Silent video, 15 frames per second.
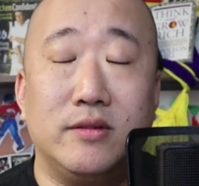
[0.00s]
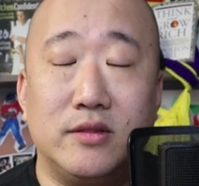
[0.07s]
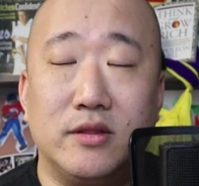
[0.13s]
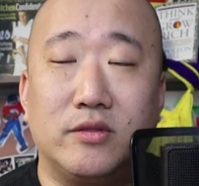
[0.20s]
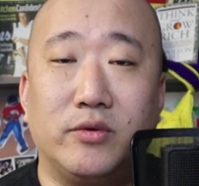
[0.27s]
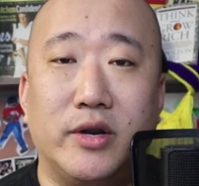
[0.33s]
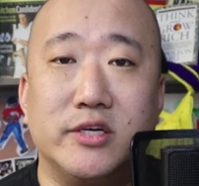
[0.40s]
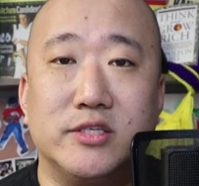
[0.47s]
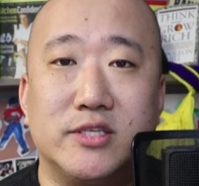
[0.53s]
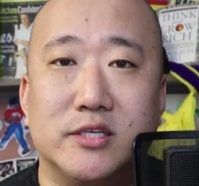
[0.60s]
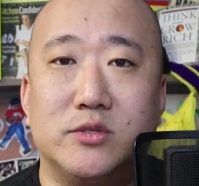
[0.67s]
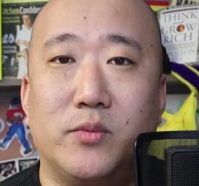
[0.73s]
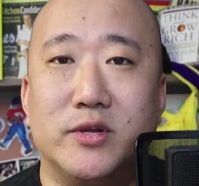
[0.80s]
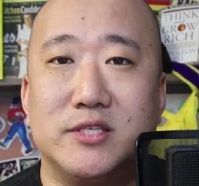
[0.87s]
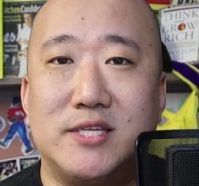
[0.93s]
the
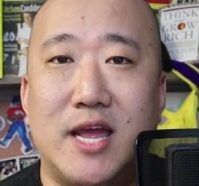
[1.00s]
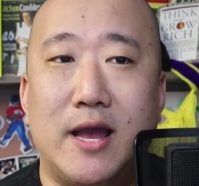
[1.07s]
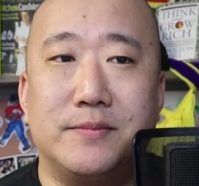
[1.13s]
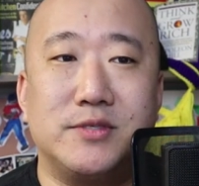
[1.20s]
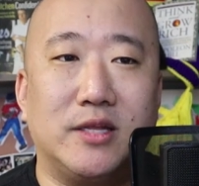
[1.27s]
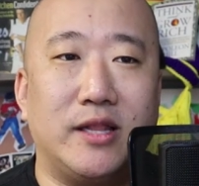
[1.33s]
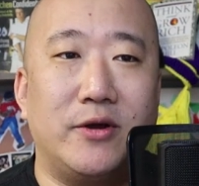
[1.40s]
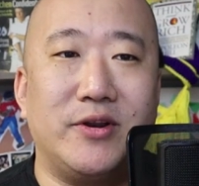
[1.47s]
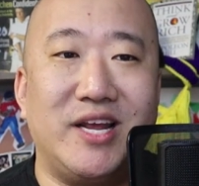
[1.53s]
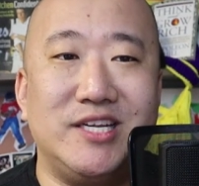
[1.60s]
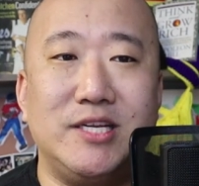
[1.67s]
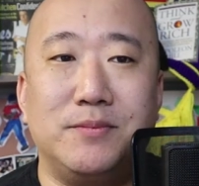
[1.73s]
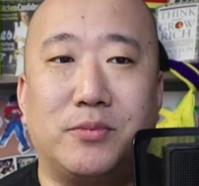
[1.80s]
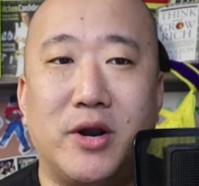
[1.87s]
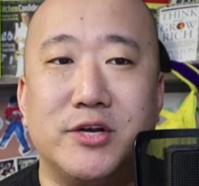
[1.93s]
361 snaps allowed
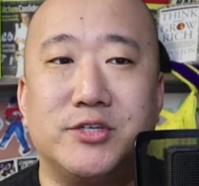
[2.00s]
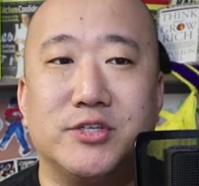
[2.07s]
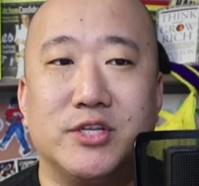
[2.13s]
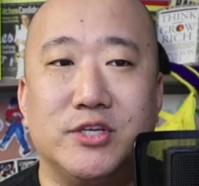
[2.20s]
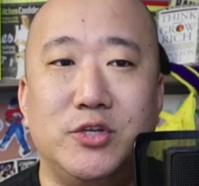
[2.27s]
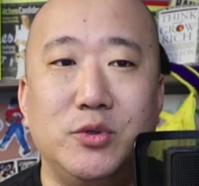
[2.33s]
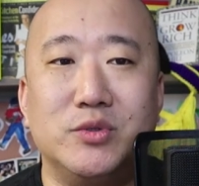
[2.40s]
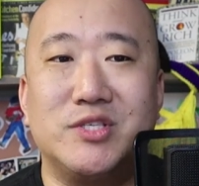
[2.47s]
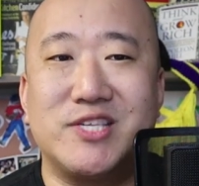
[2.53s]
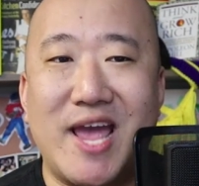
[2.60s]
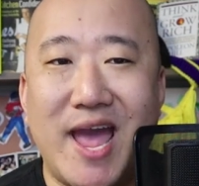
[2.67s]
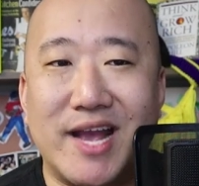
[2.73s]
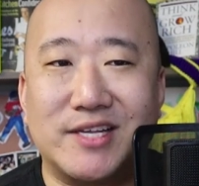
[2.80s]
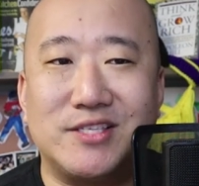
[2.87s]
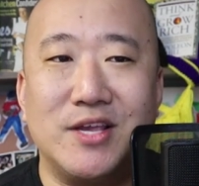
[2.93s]
18 pressures and two
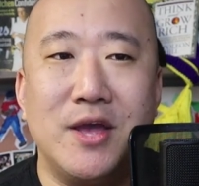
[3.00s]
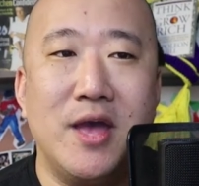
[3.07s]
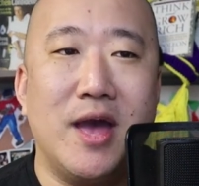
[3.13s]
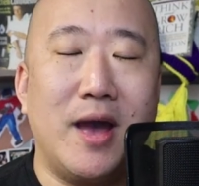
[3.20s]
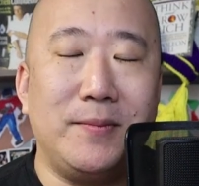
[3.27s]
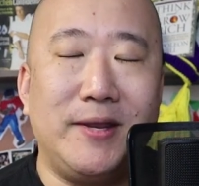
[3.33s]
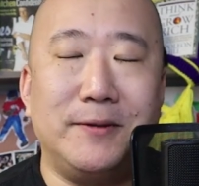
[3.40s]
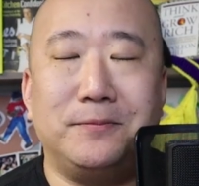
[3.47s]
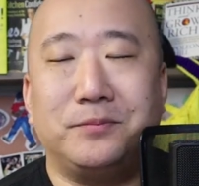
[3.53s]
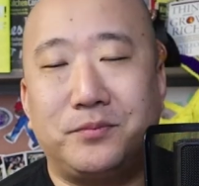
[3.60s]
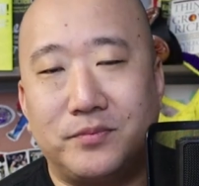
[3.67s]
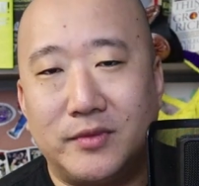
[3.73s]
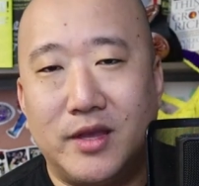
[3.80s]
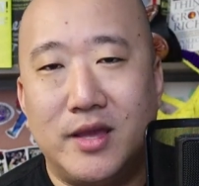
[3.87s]
sacks. I mean,